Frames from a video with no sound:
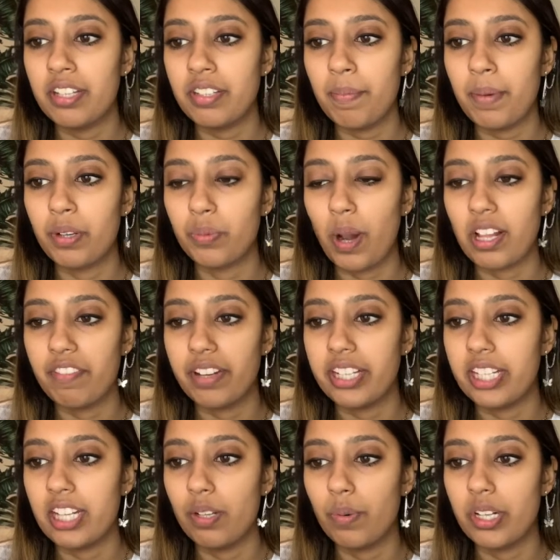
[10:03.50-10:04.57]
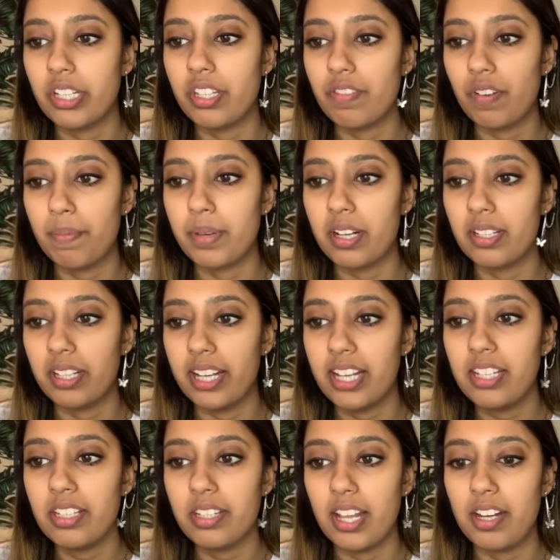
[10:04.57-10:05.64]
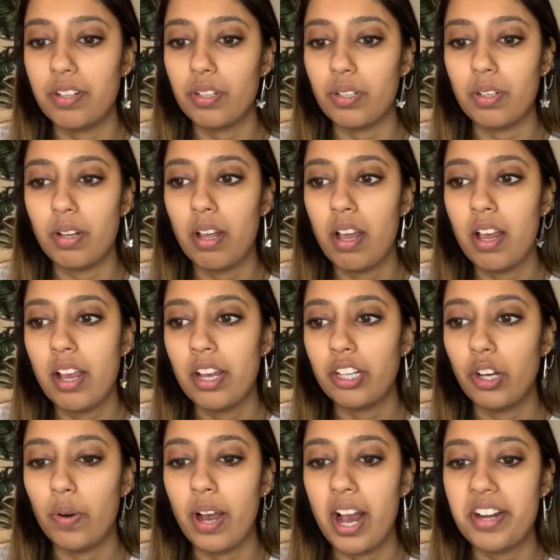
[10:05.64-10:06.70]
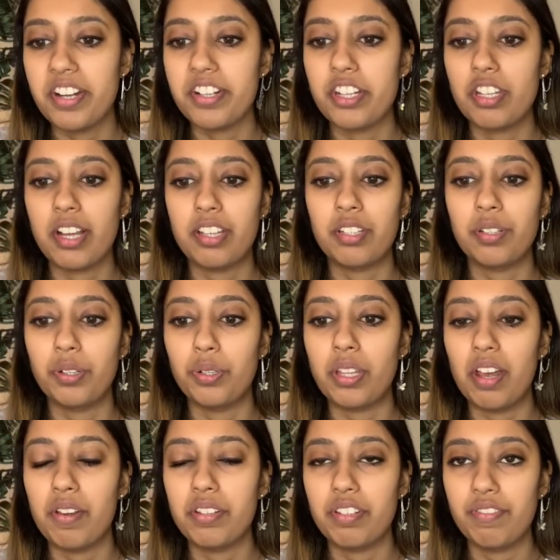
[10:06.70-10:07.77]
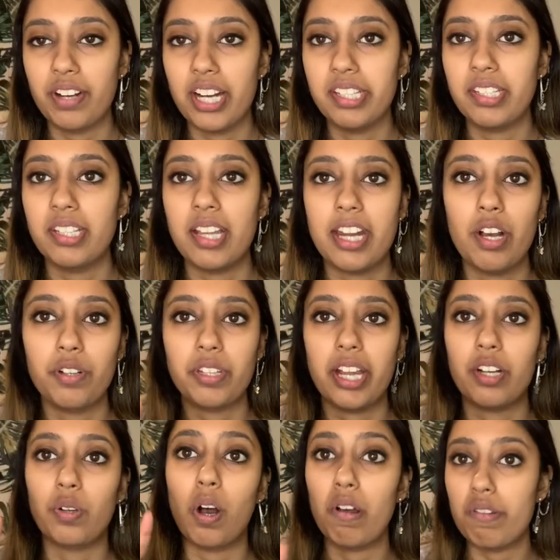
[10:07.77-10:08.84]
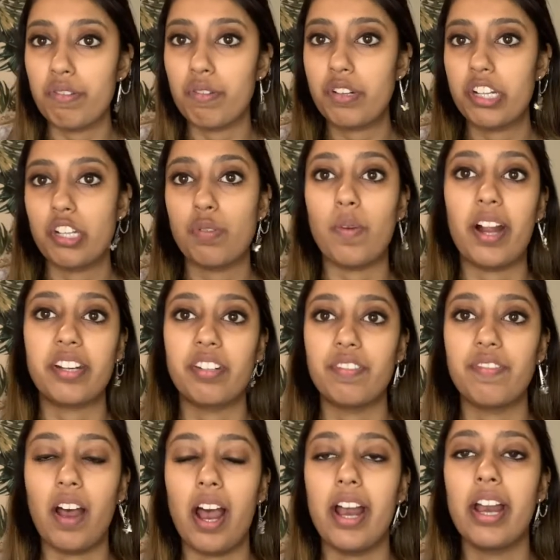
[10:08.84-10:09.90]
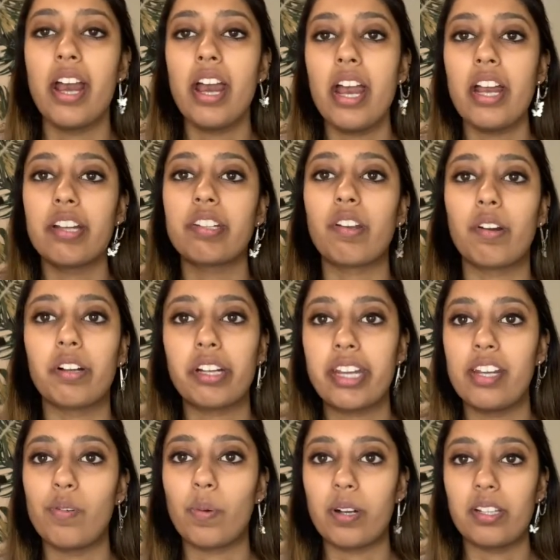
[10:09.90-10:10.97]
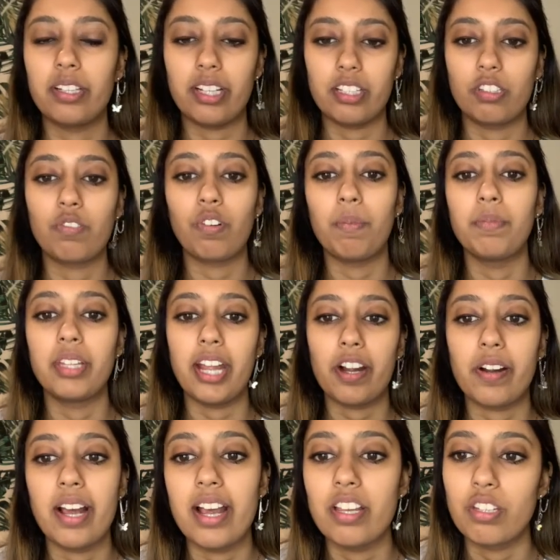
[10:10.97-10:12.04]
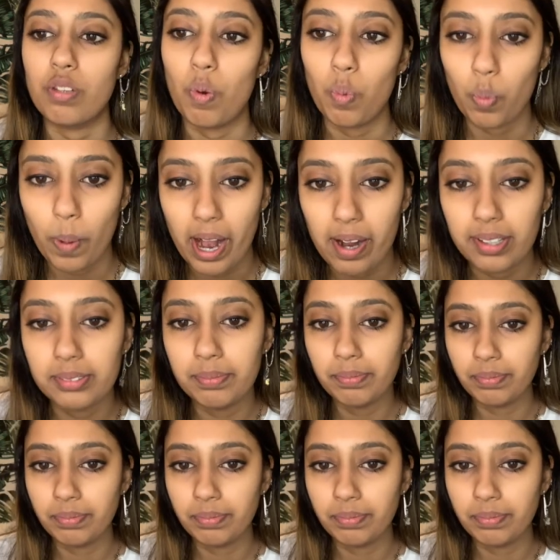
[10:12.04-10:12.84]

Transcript: some irrelevant keywords from your list, then go ahead and just exclude those phrases, and then it would like also just rectify your keyword list from there as well.